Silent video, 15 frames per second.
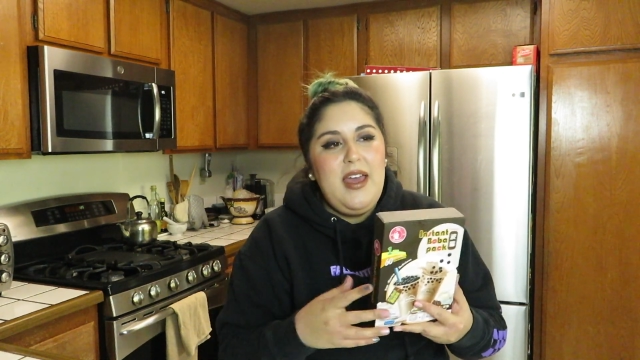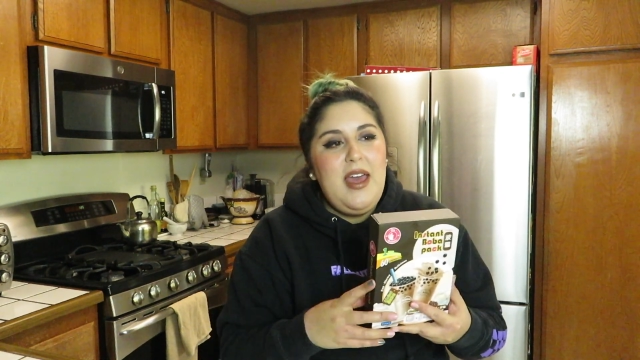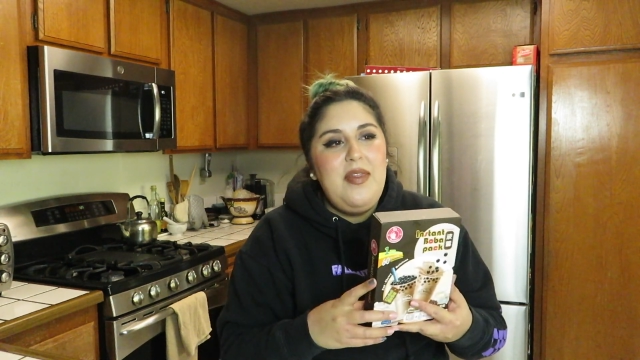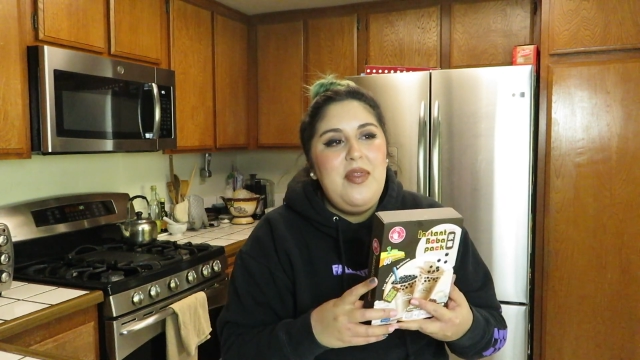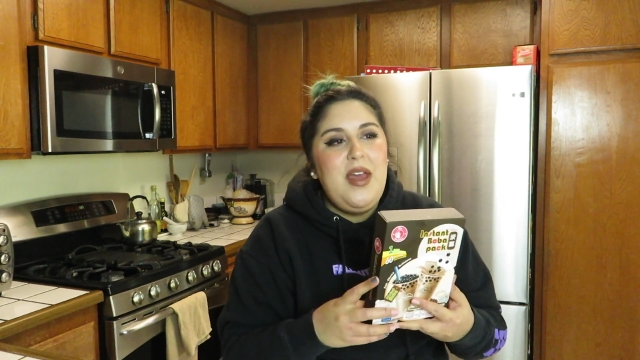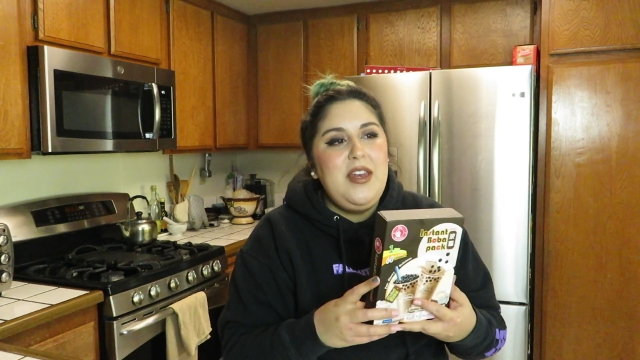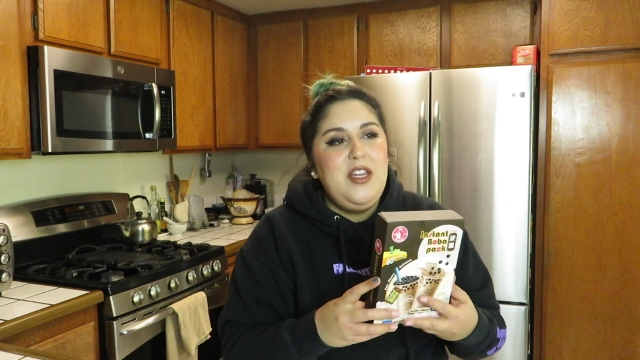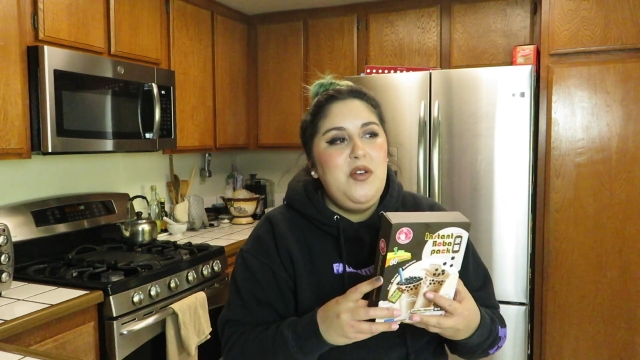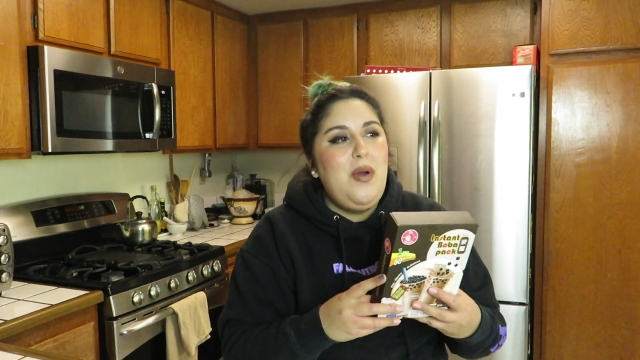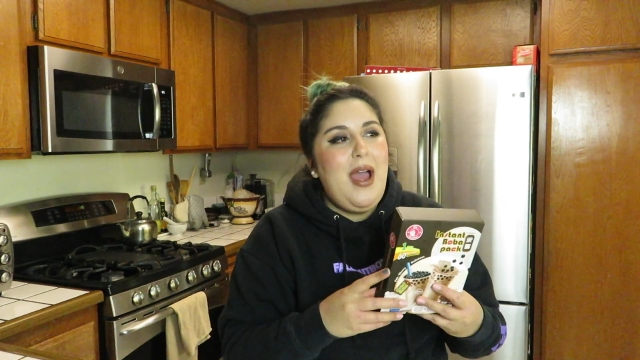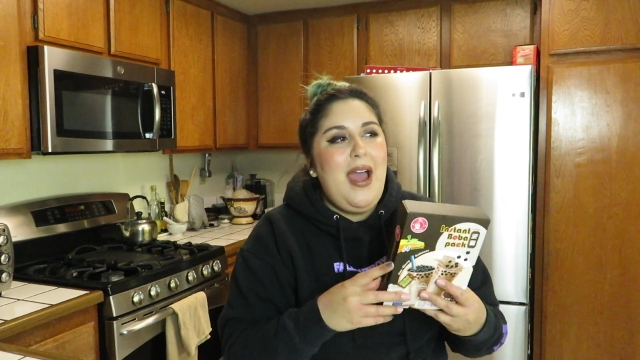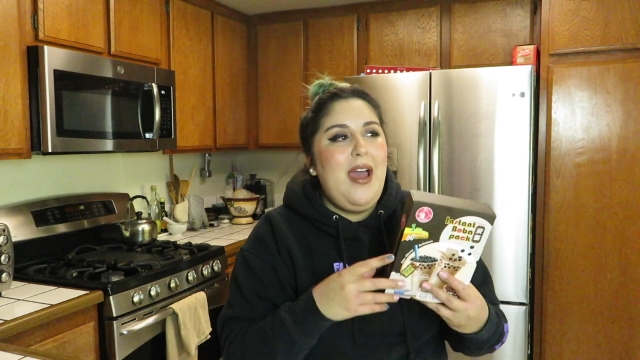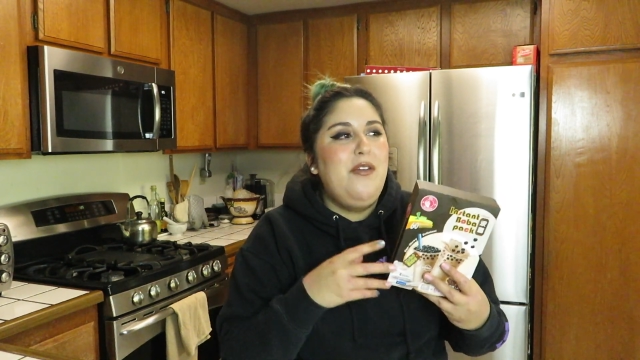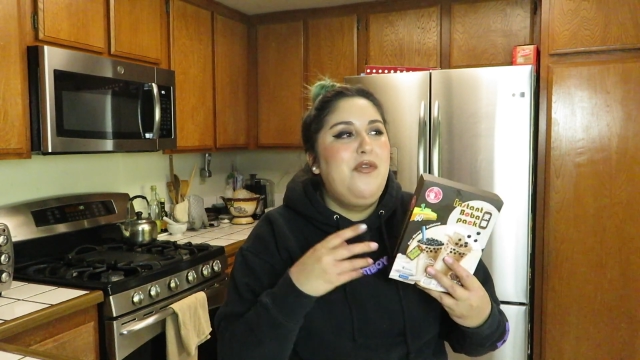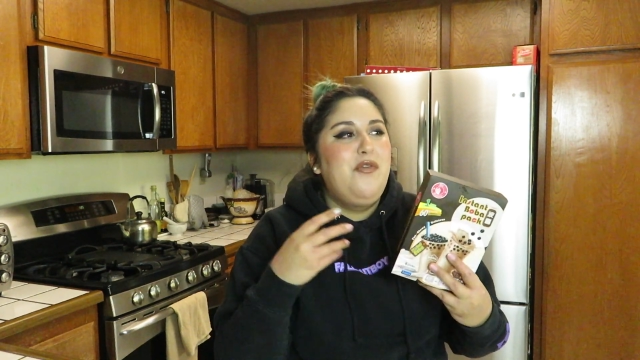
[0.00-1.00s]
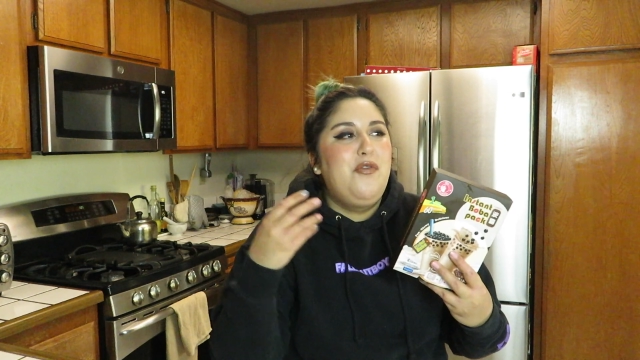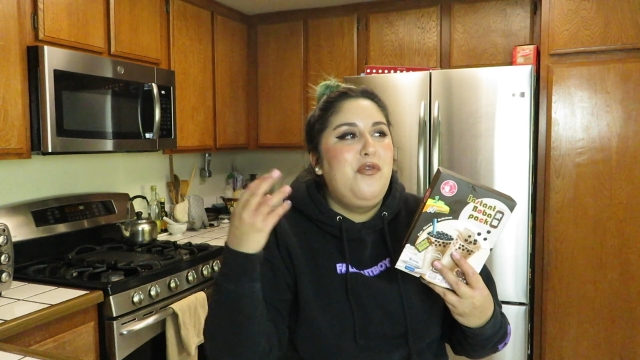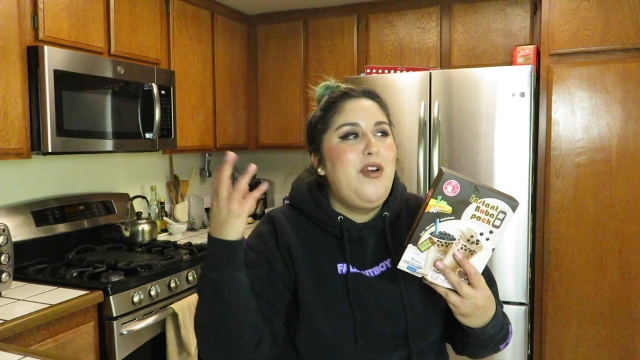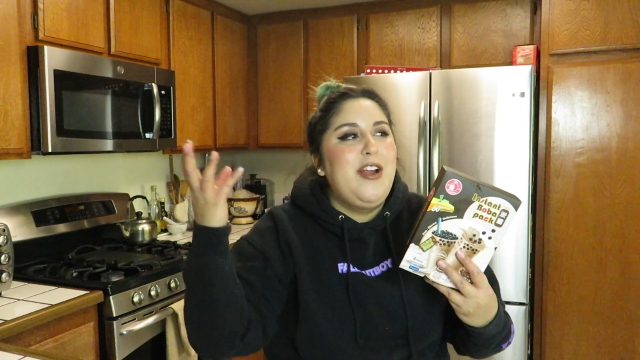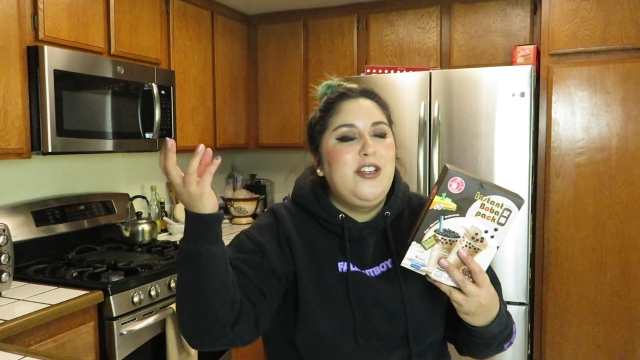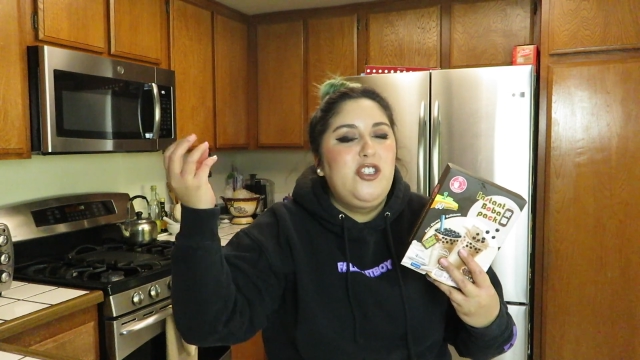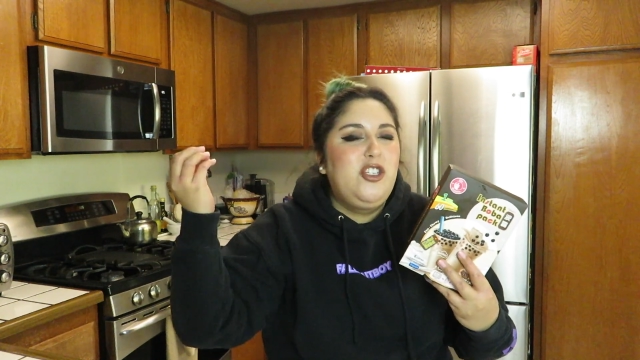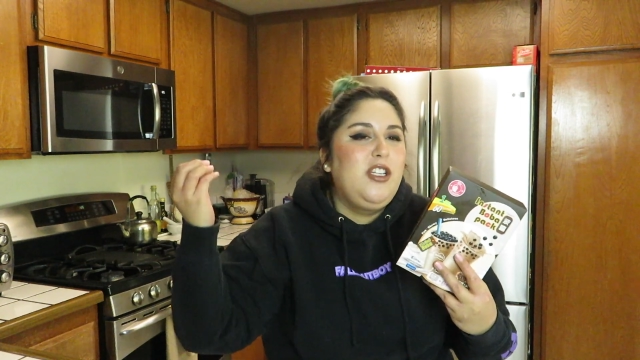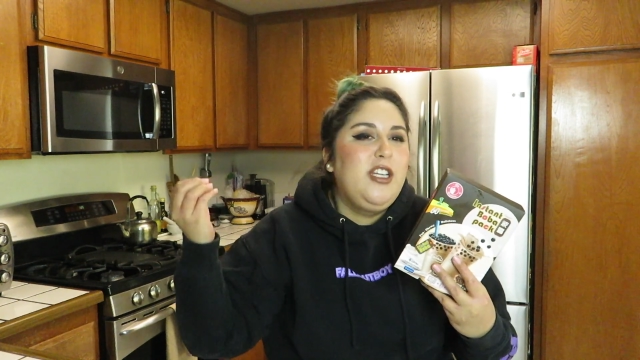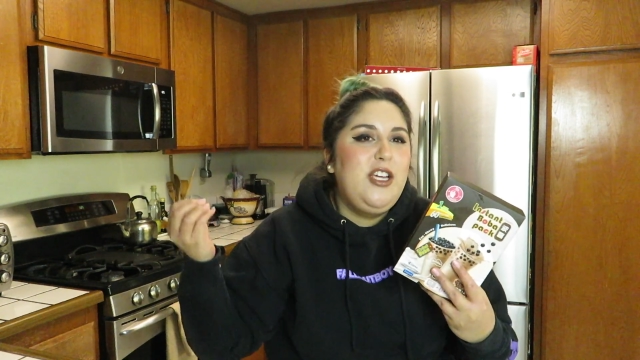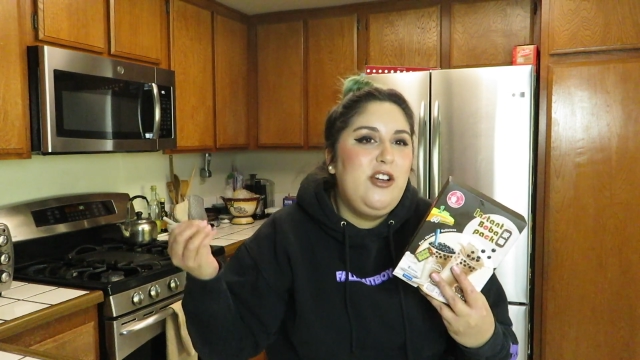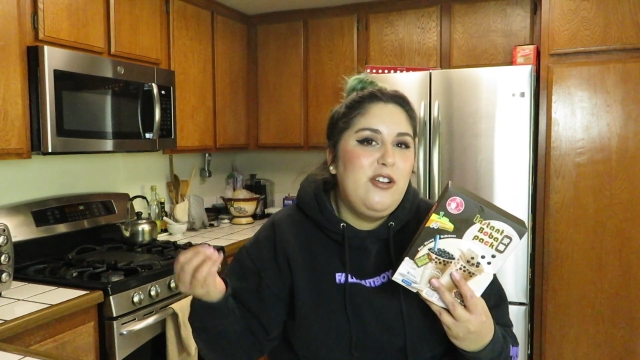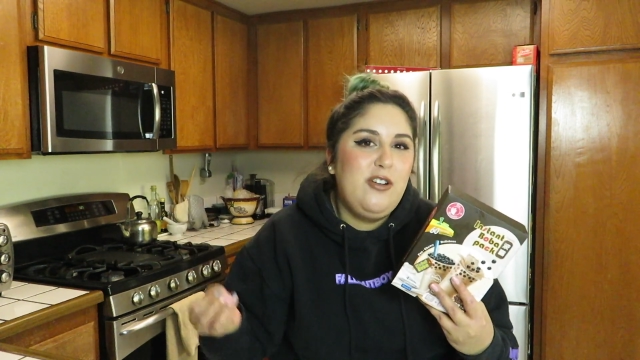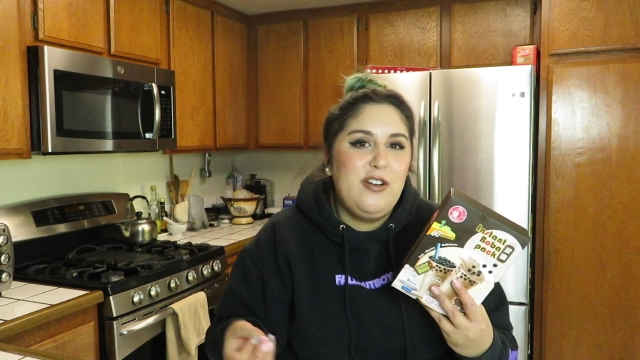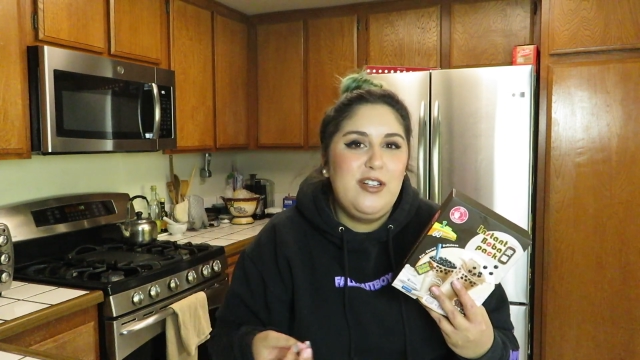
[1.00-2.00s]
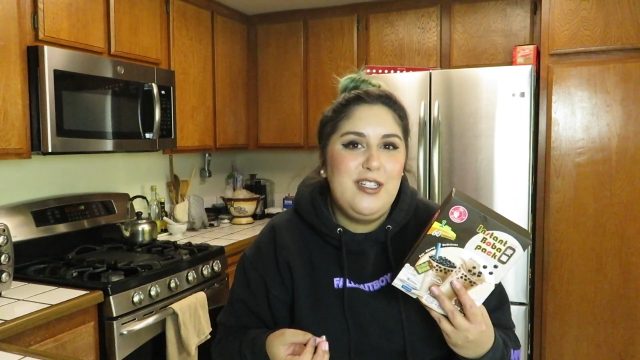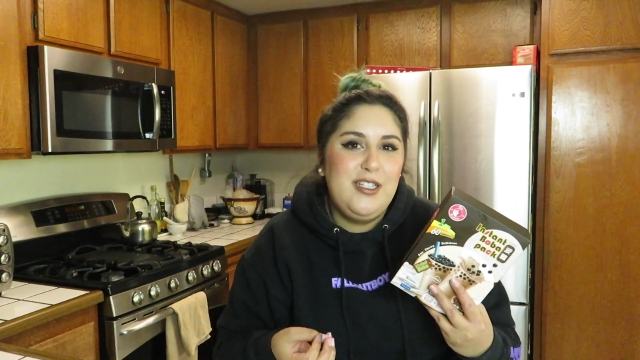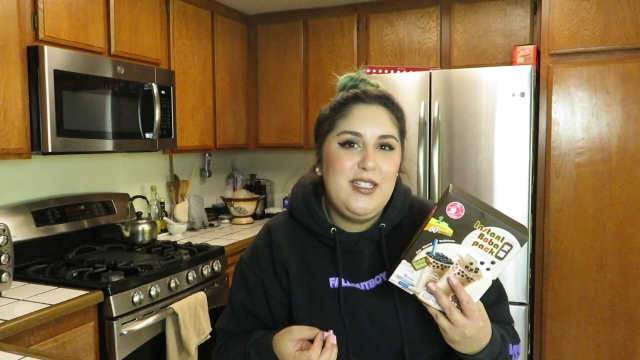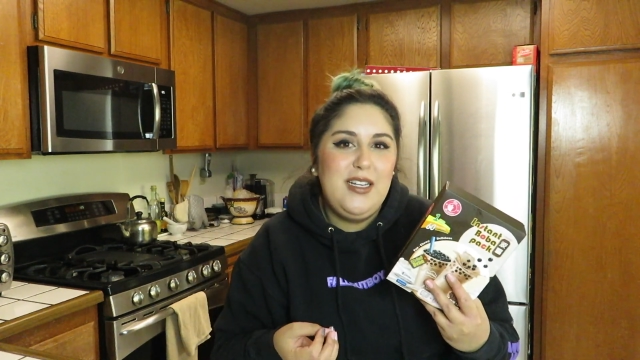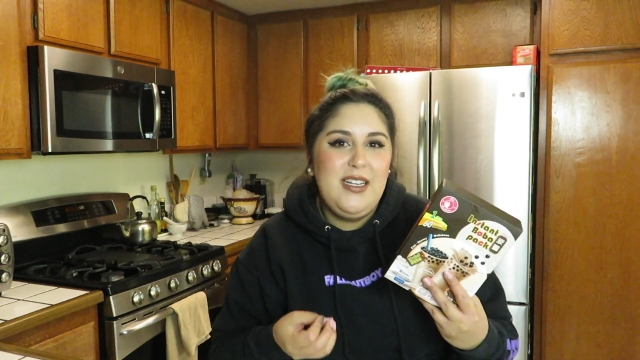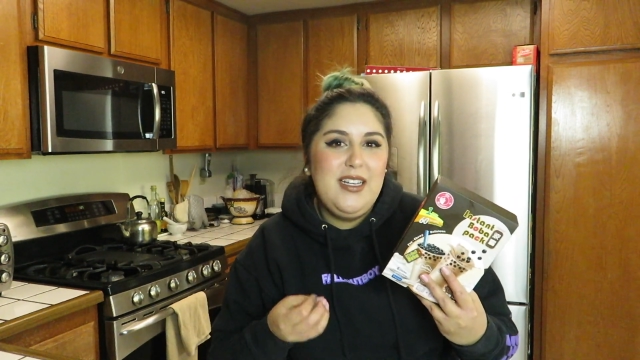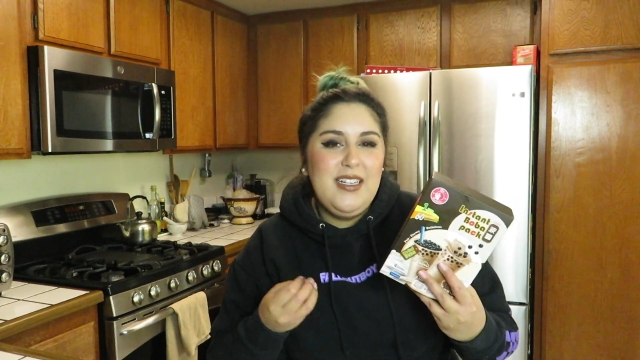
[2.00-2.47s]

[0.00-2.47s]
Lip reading: and then you add freshly cooked